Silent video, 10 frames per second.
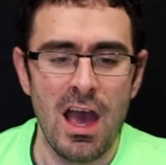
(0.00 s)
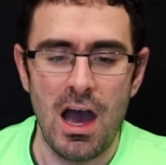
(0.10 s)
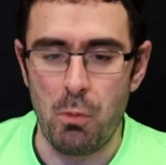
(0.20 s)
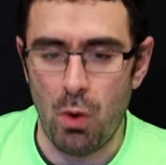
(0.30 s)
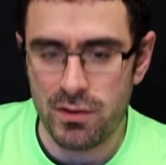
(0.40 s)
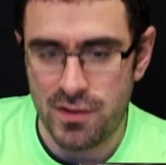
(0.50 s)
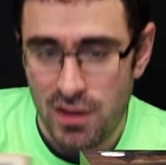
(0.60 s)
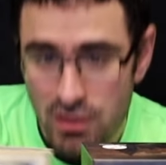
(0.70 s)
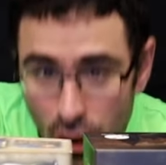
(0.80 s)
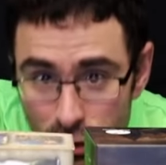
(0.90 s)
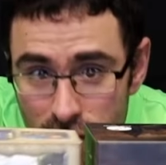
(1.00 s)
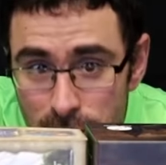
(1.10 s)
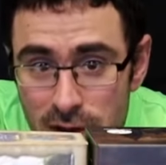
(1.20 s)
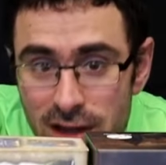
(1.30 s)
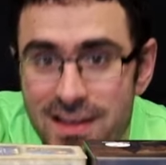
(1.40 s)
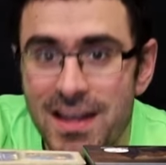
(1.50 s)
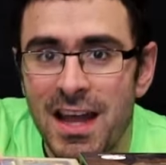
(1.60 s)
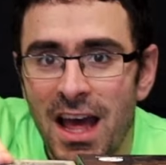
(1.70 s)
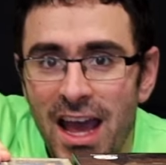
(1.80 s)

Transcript: And what's notable is in